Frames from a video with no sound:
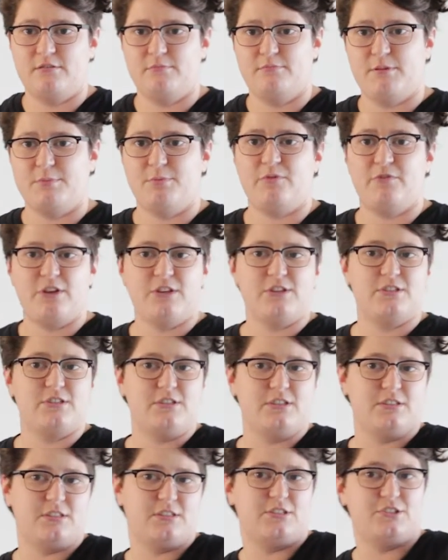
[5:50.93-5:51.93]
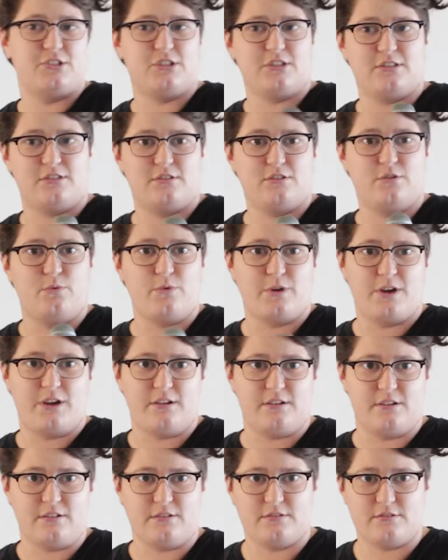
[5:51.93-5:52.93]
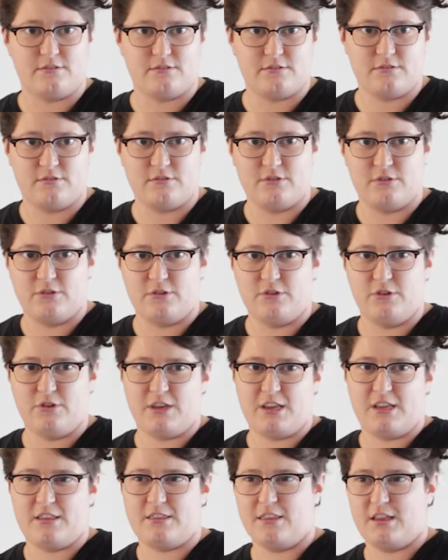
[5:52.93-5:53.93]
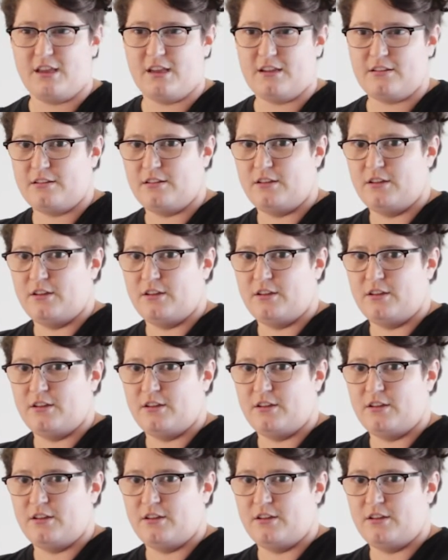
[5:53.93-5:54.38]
but prevention isn't just awareness. You get that?